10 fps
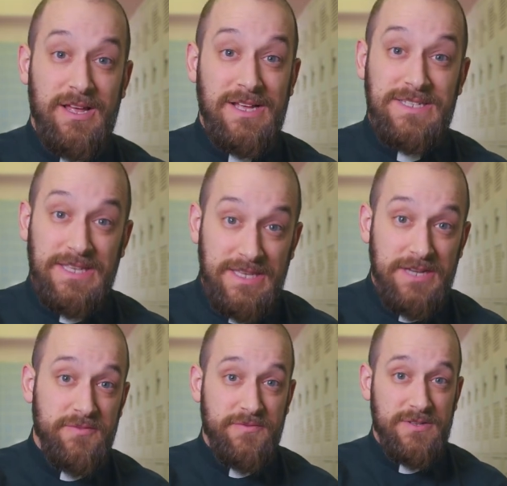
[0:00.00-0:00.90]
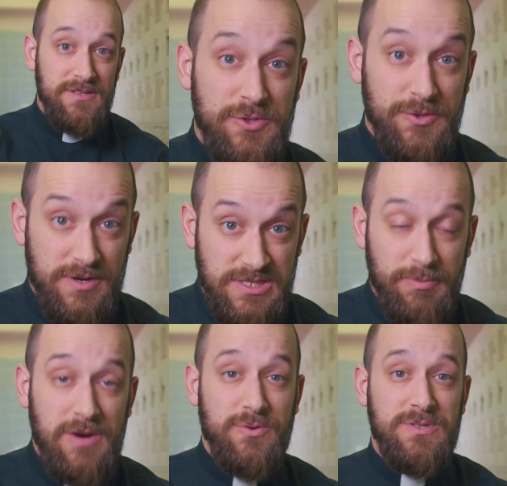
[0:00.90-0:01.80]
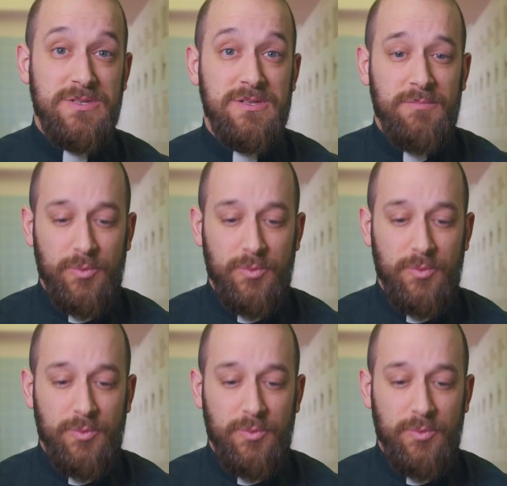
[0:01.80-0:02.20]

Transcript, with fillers: as a gift to their spouse.